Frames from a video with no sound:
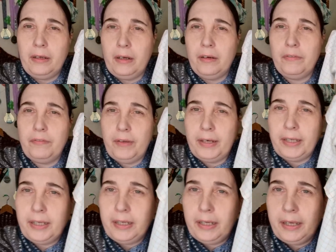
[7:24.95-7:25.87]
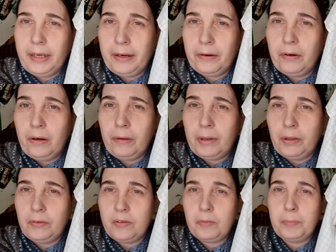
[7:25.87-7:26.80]
confetti here
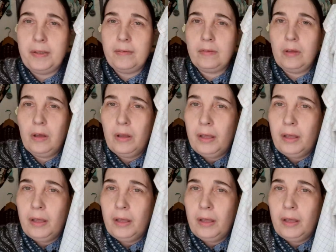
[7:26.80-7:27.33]
around this piece.